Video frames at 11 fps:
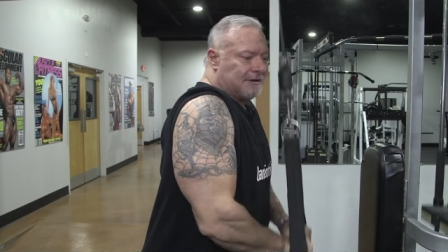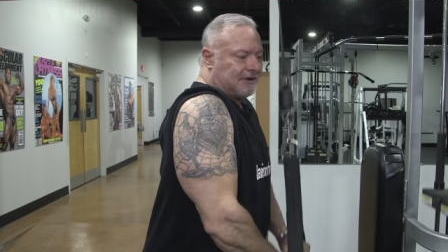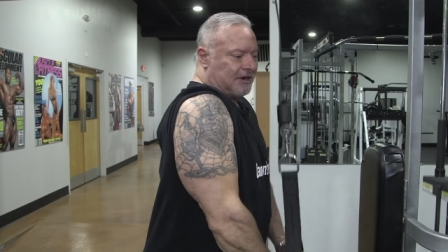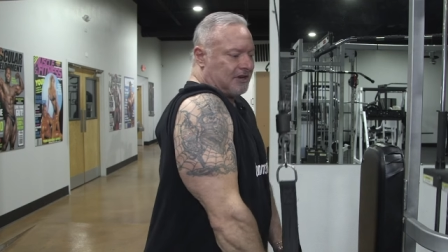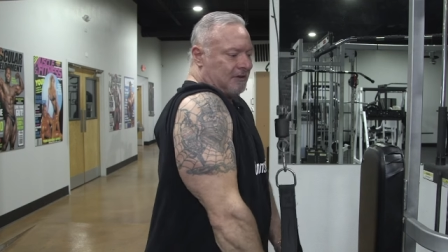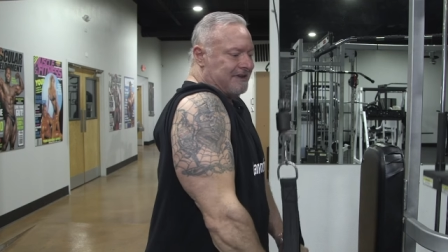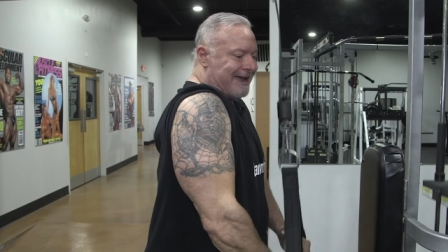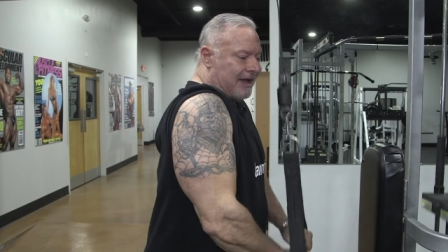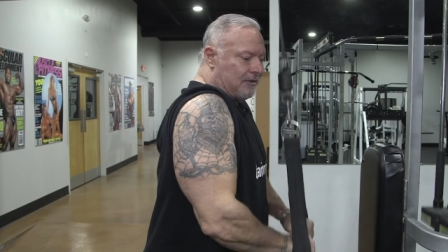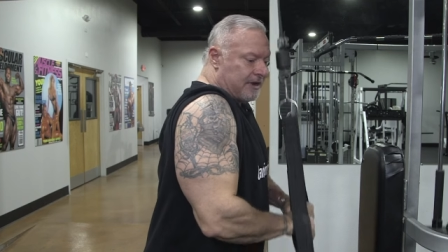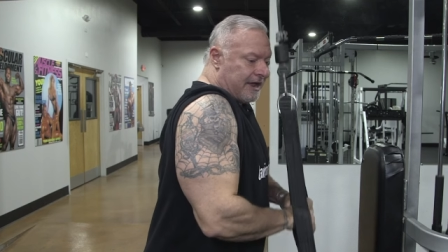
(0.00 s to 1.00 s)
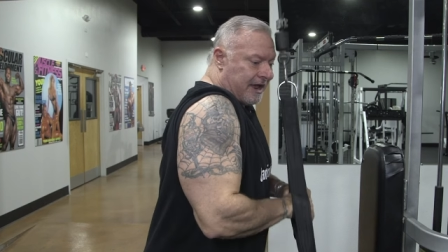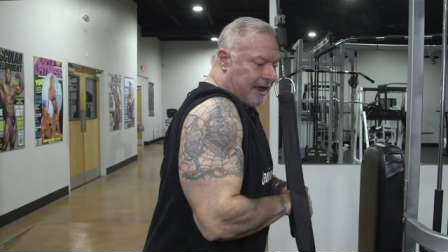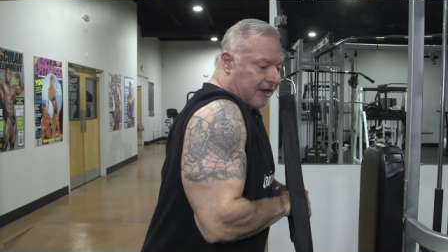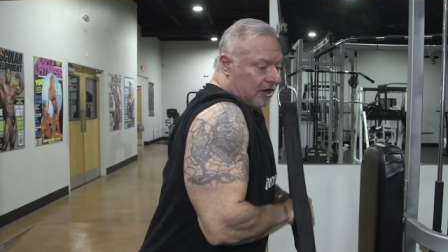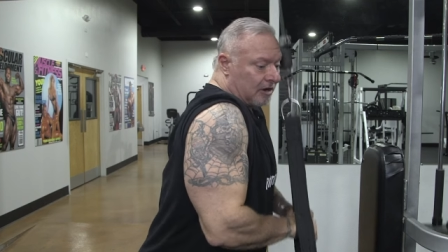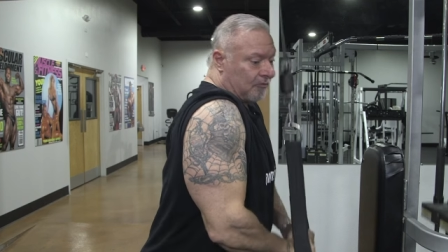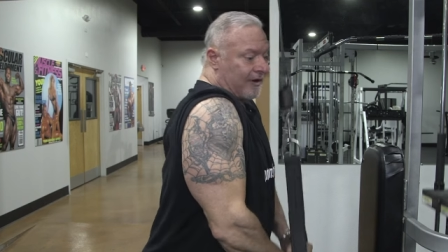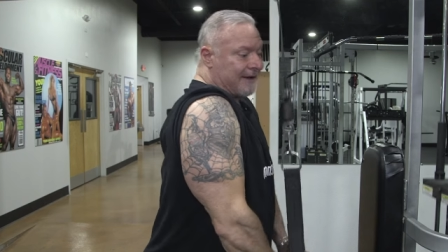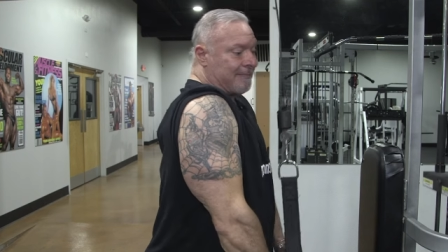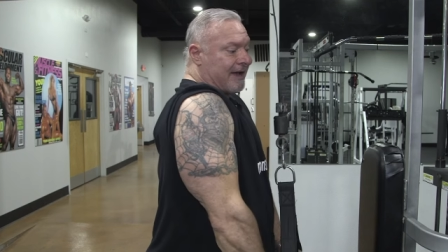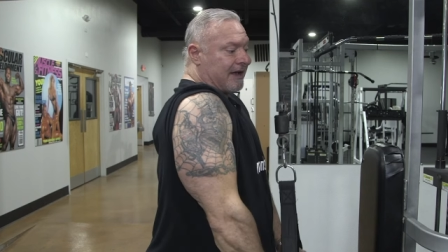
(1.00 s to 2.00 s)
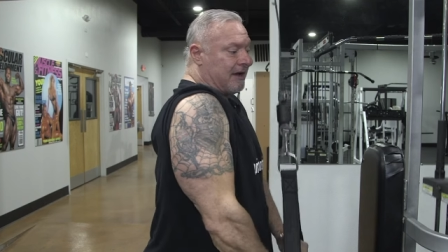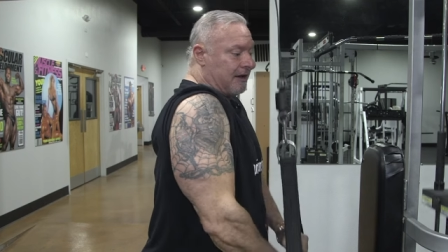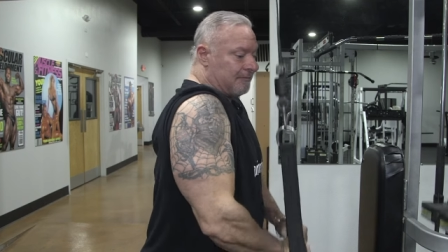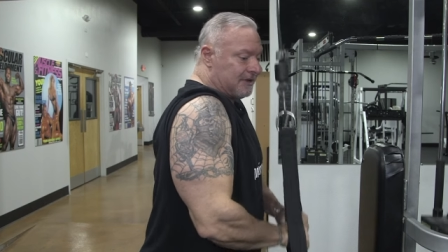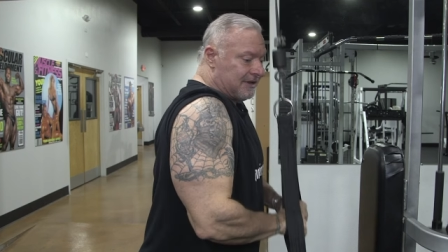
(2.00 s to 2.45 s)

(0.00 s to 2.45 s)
I'm gonna come down and come right back up